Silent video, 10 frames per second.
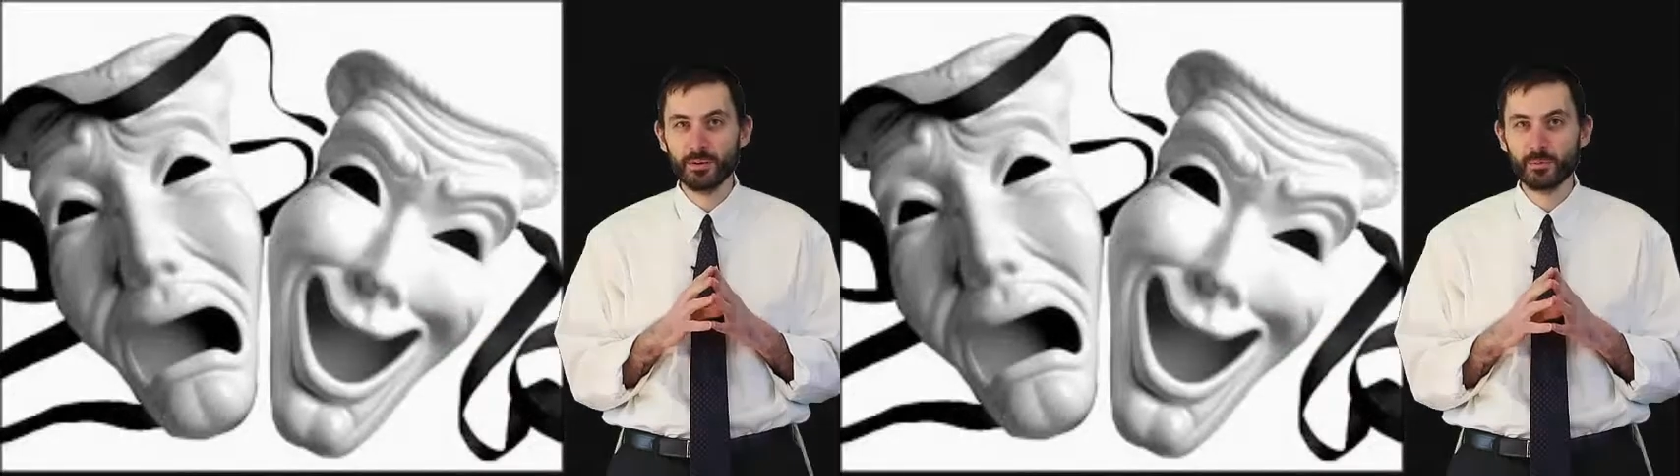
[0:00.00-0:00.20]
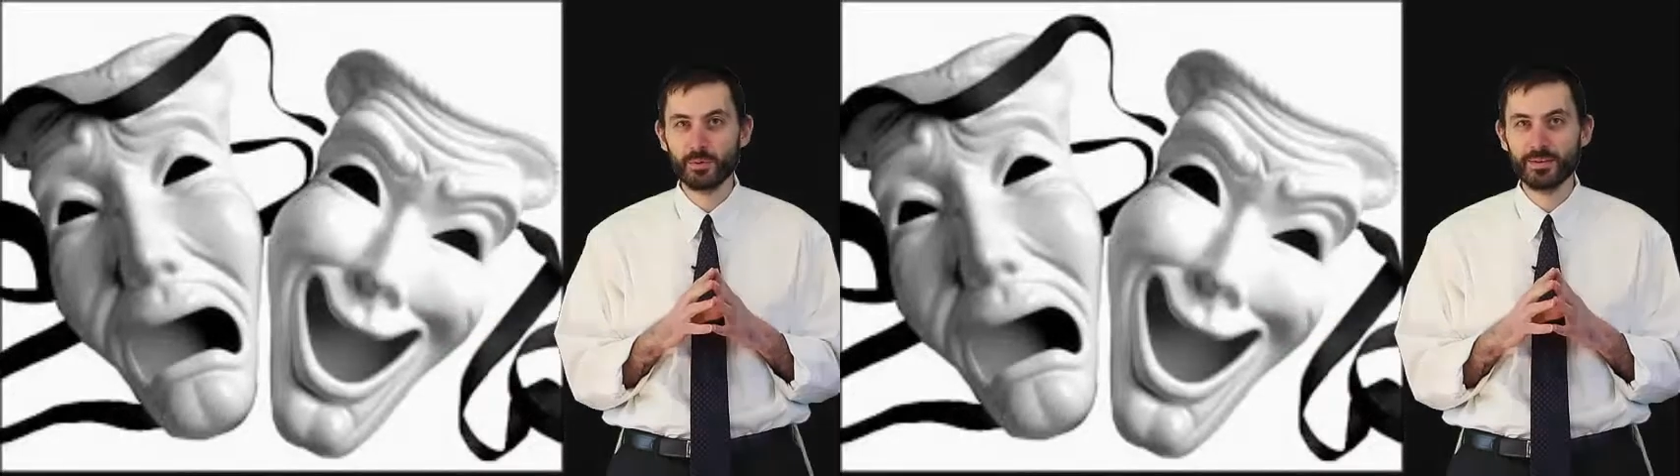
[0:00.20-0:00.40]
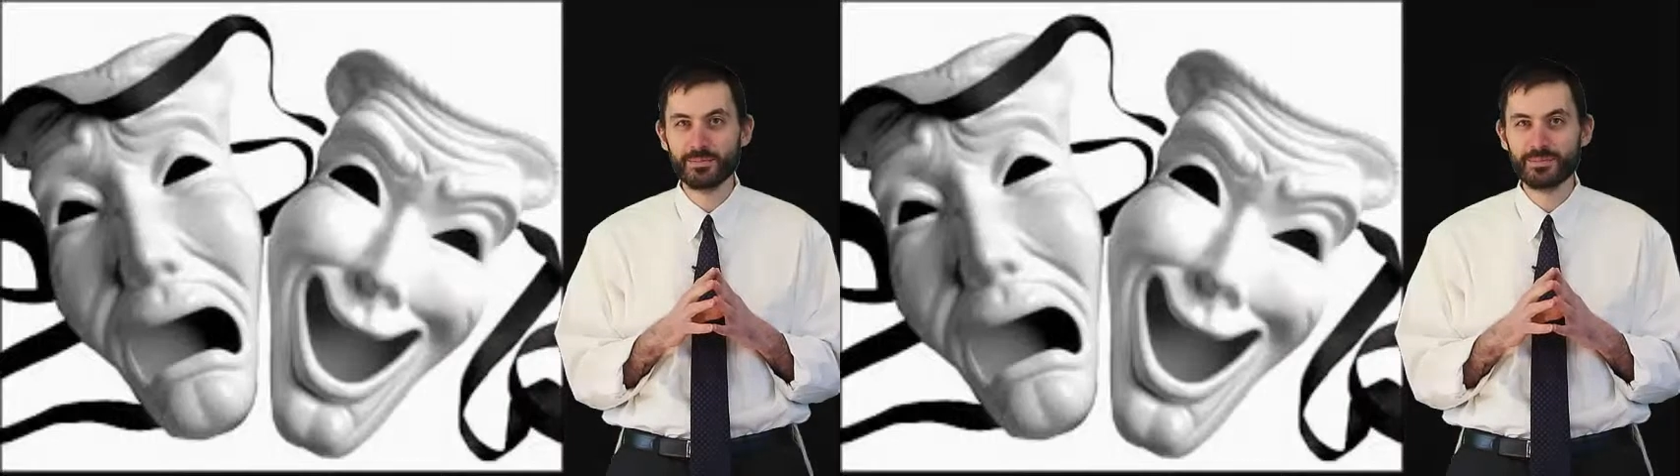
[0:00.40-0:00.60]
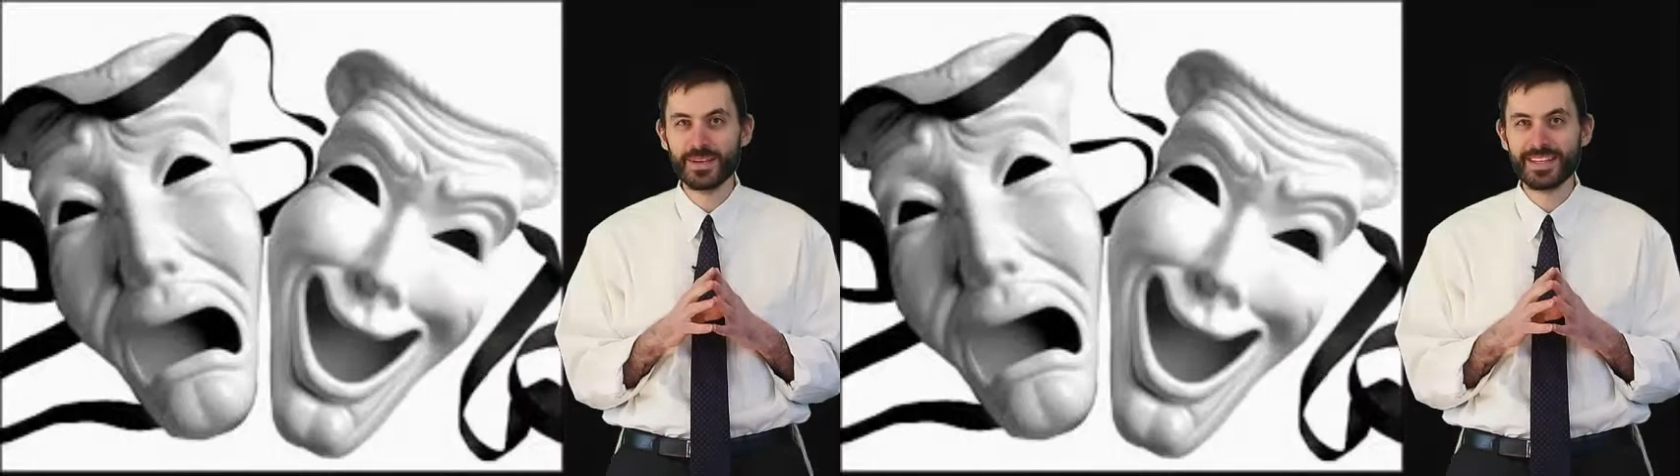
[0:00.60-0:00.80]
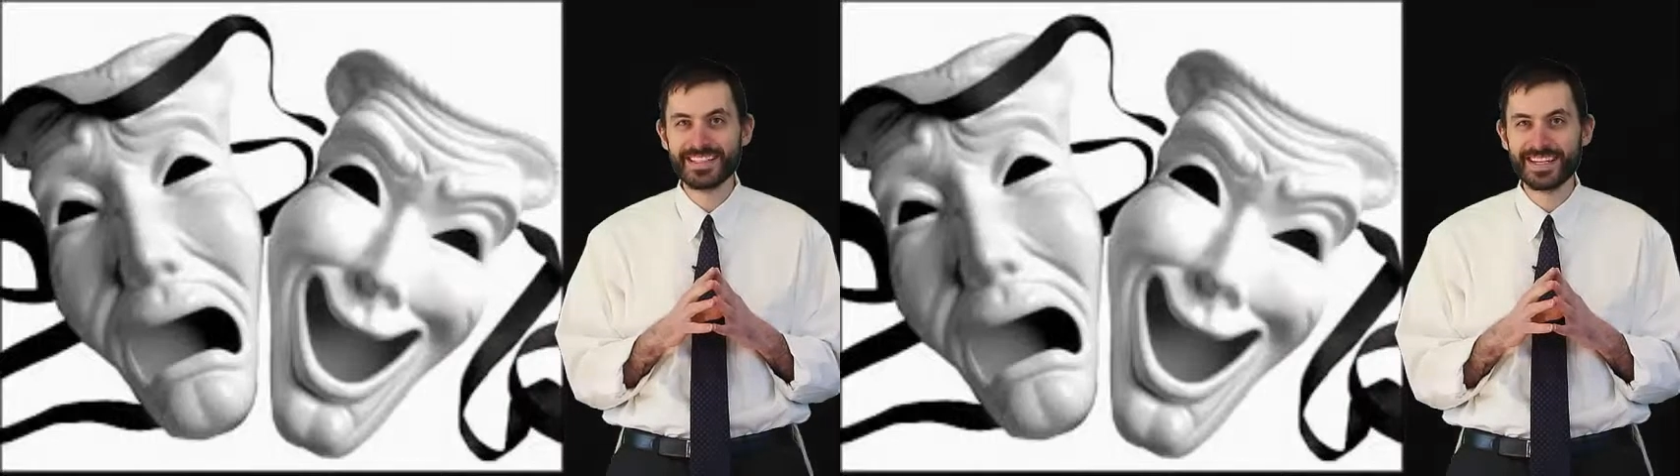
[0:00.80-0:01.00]
Purim
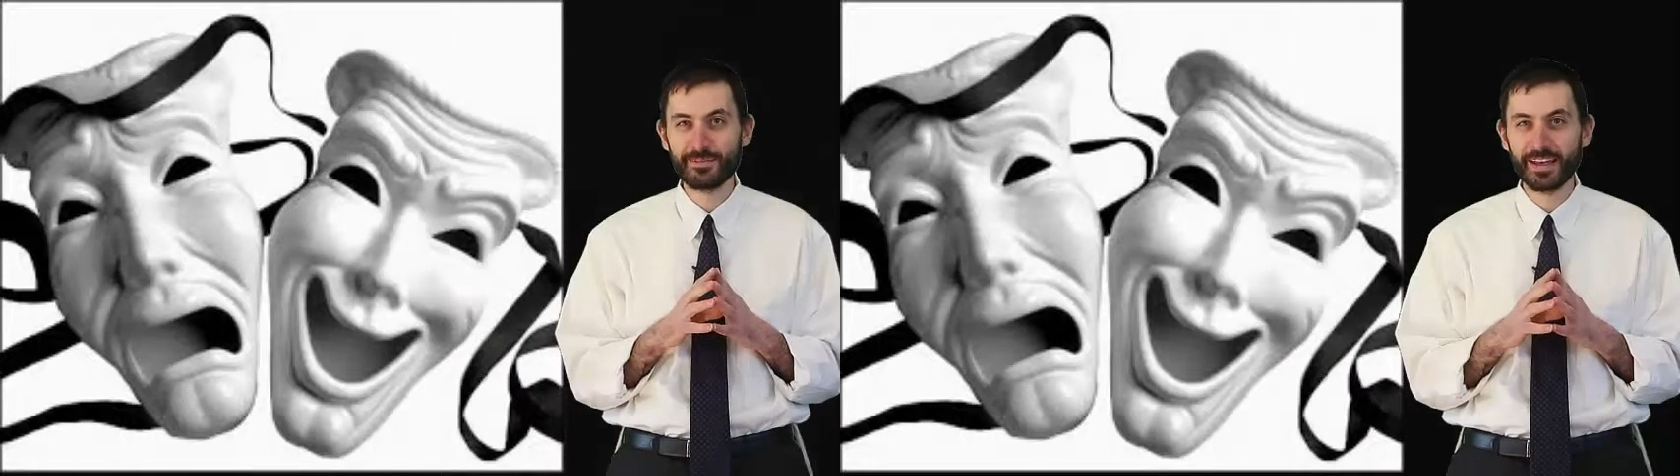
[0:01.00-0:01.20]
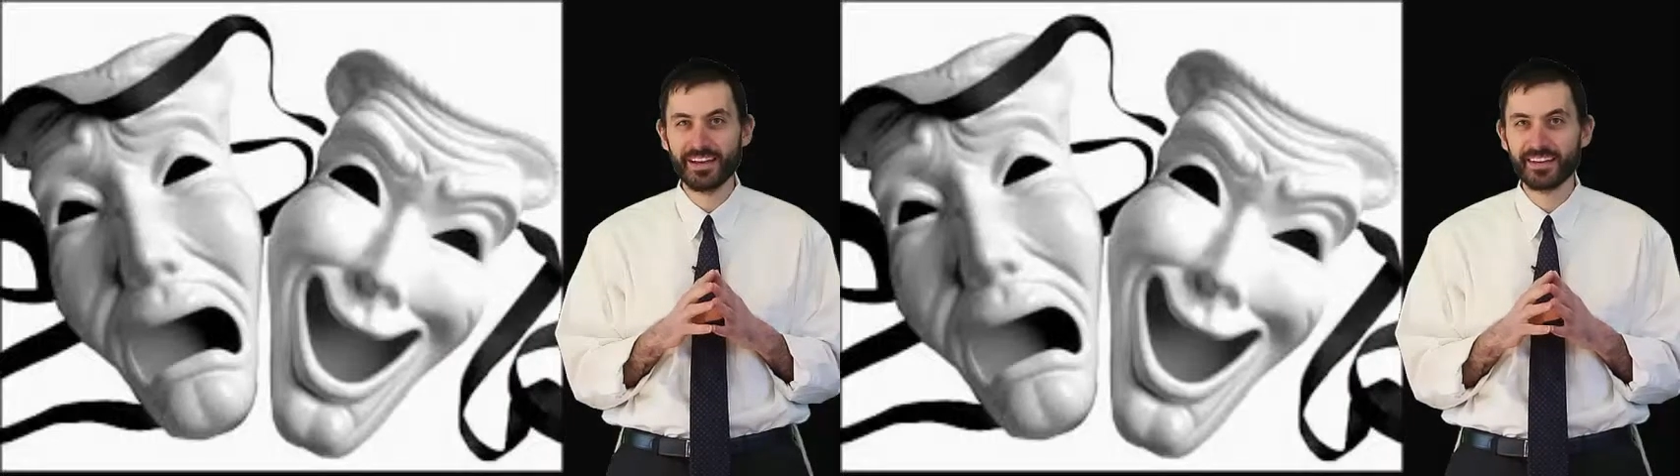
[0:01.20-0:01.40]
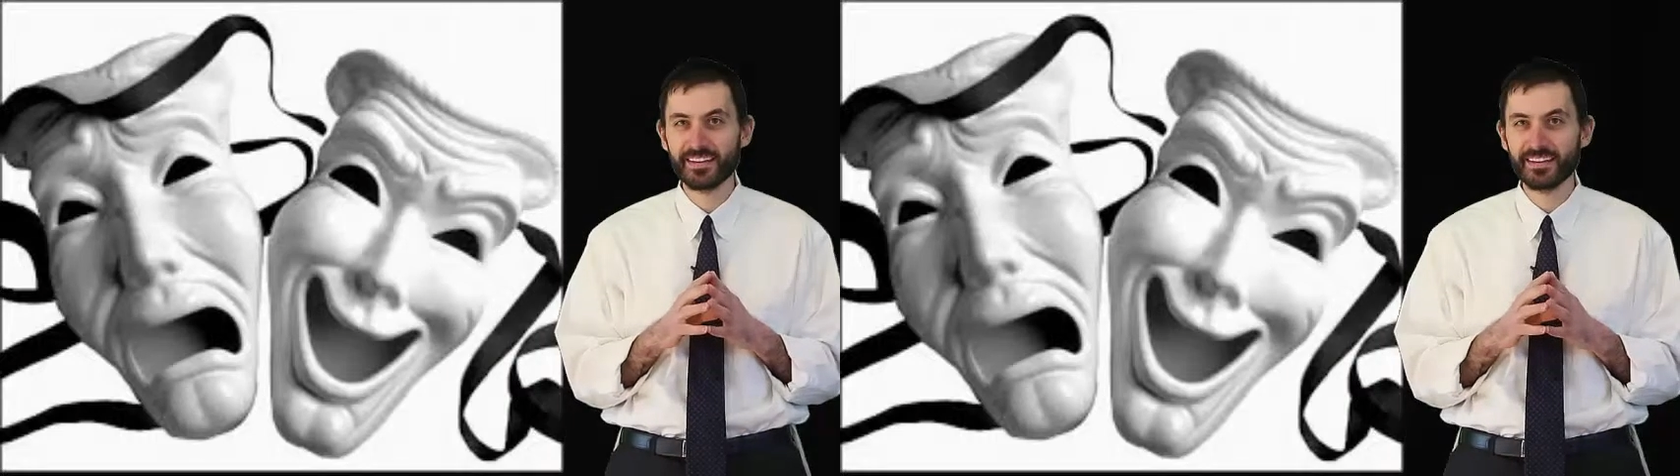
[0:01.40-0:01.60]
Sameach.